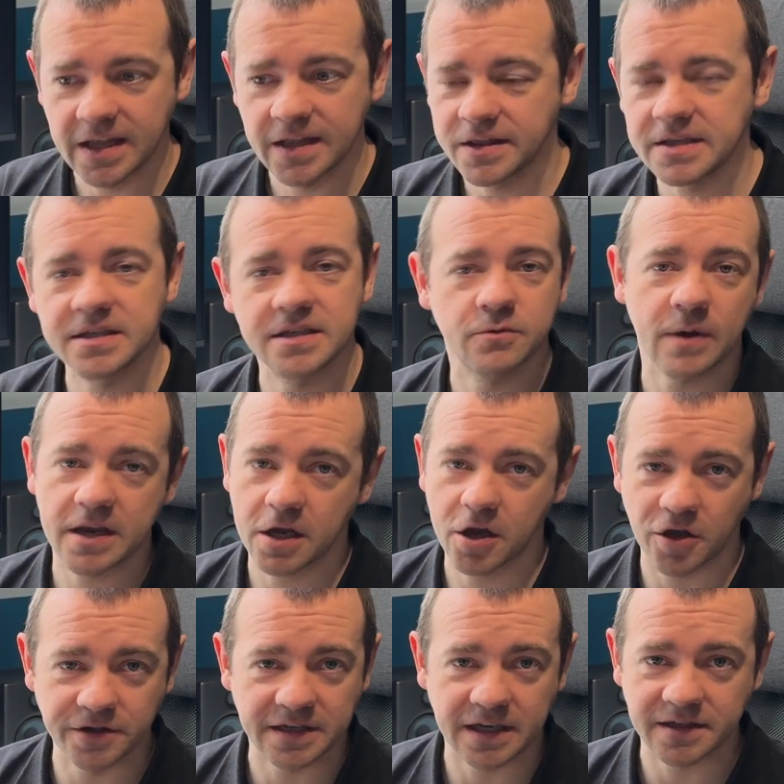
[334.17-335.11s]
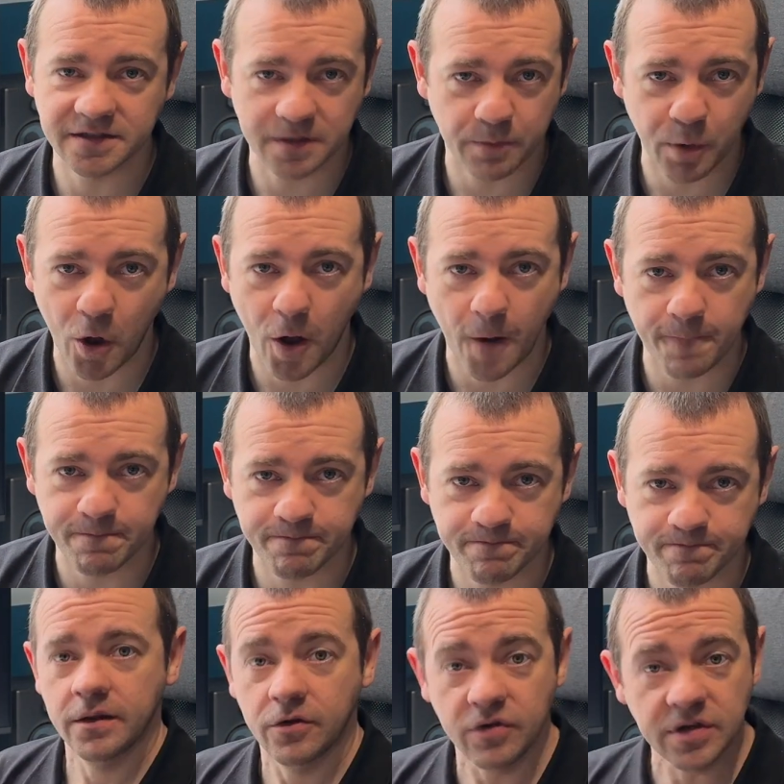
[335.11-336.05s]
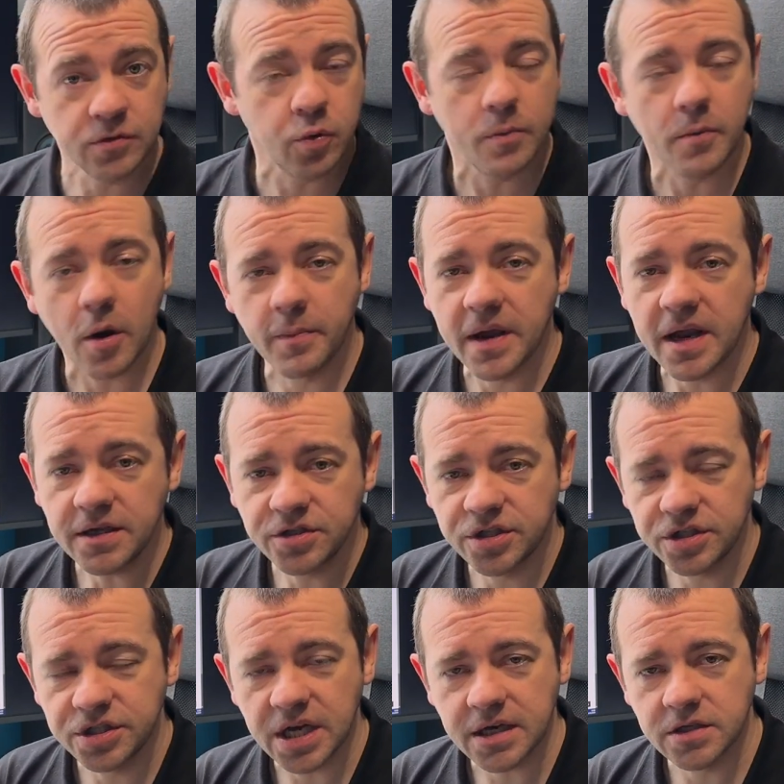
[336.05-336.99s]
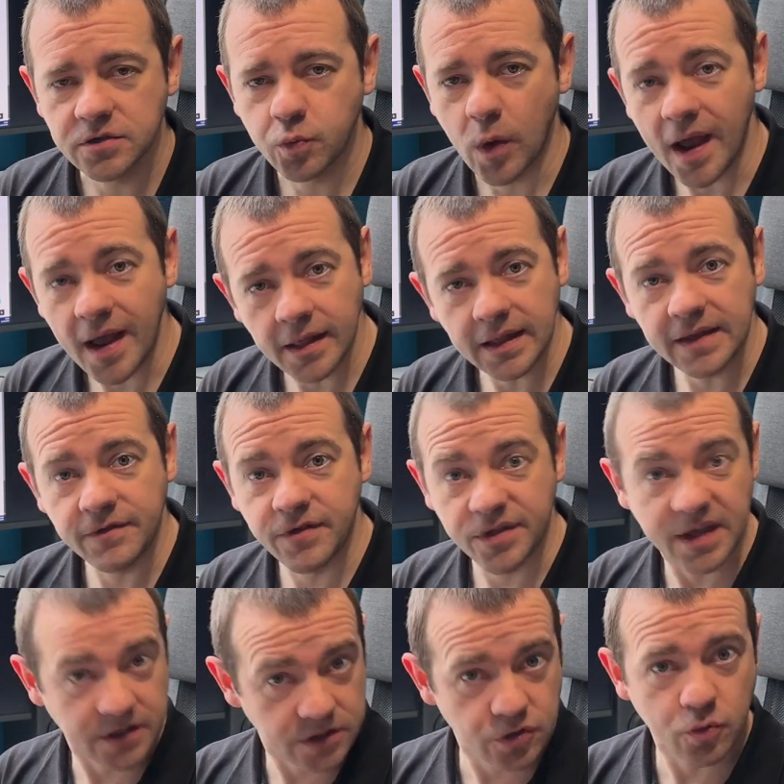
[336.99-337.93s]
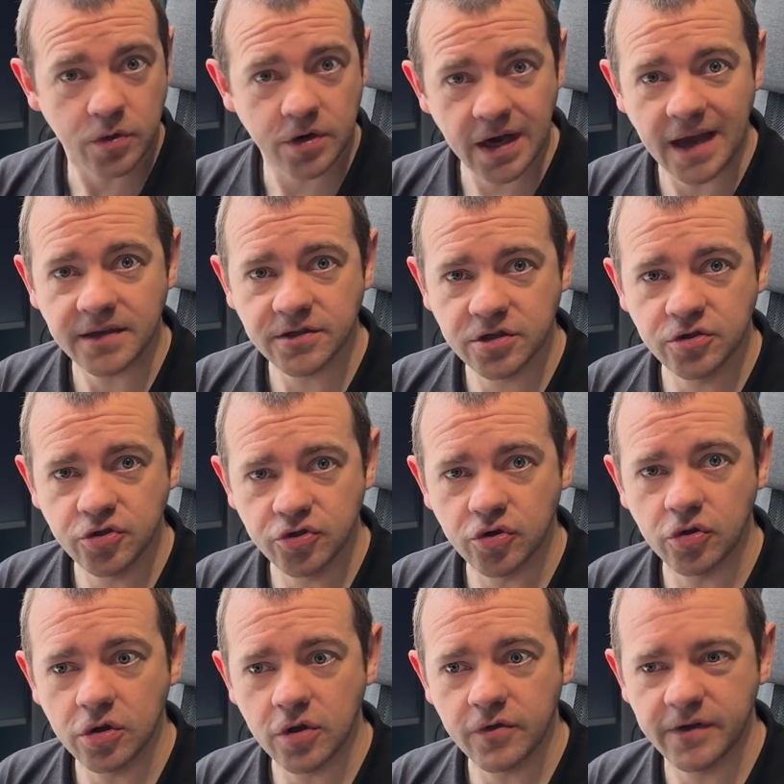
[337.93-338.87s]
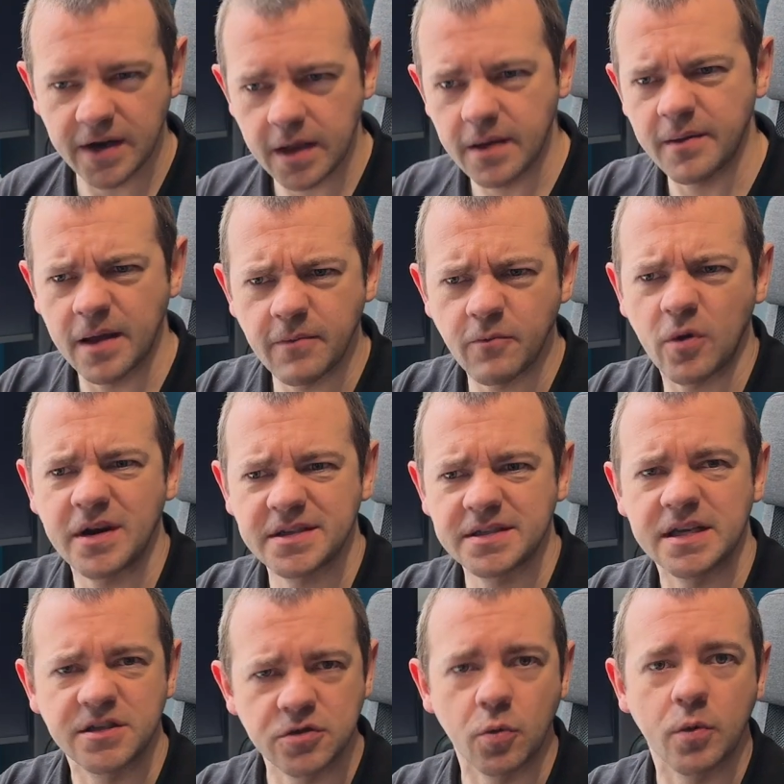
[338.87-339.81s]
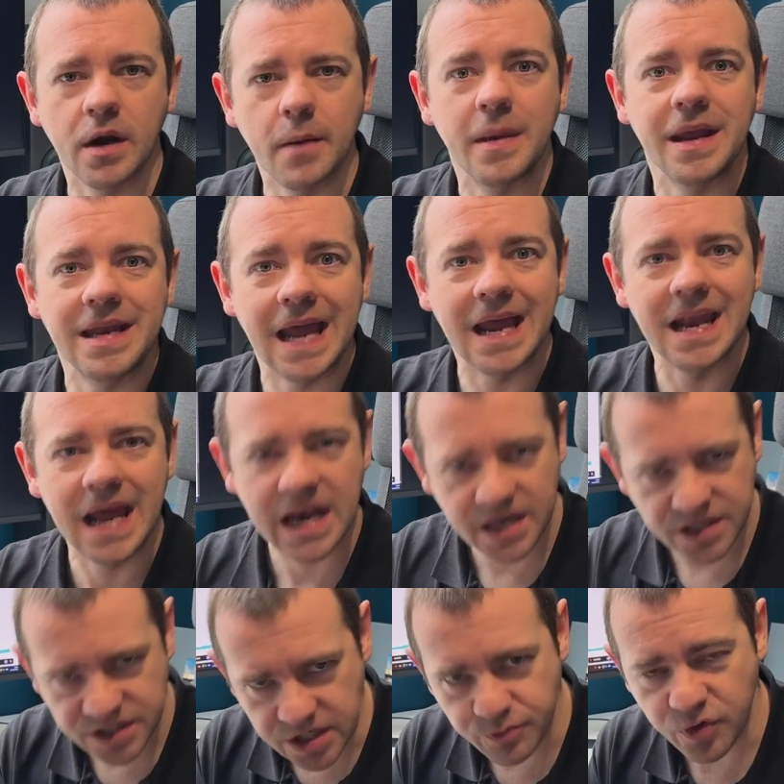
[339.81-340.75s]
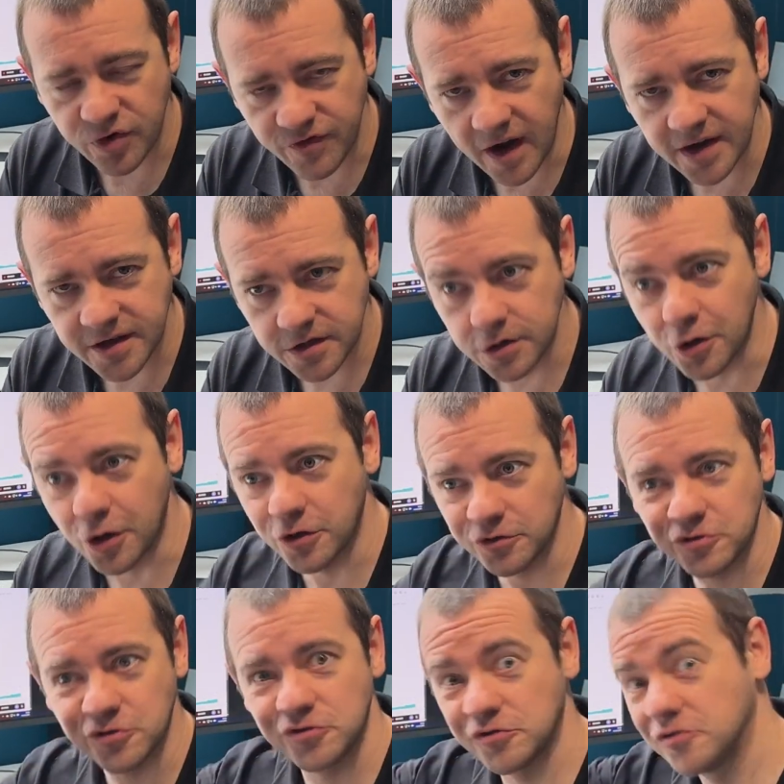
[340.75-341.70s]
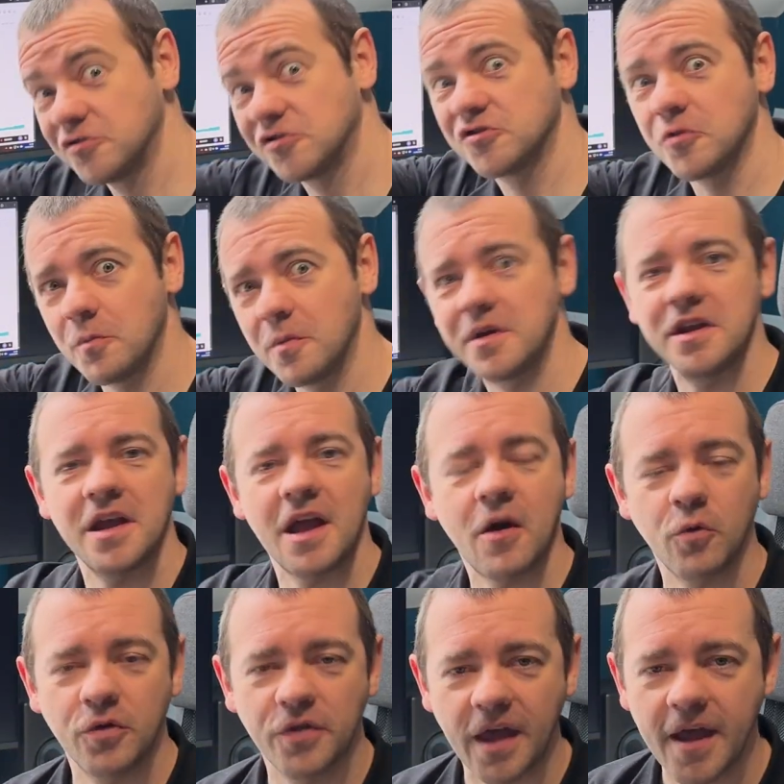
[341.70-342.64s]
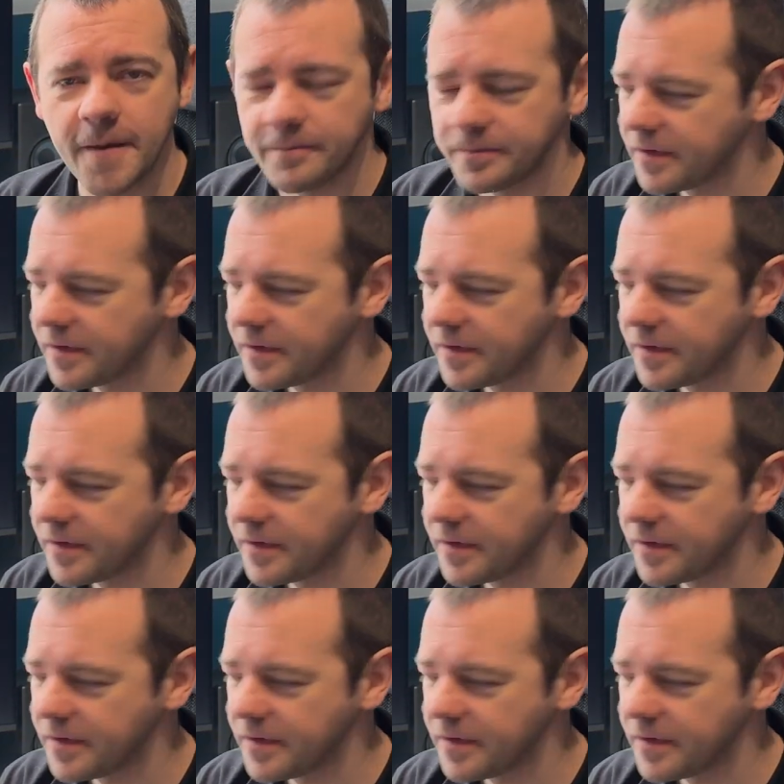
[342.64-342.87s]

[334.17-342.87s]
this is where you contact support. There is one more page to check as well. If you think someone has control over it, and when I say someone, I mean an energy provider, not just somebody out there.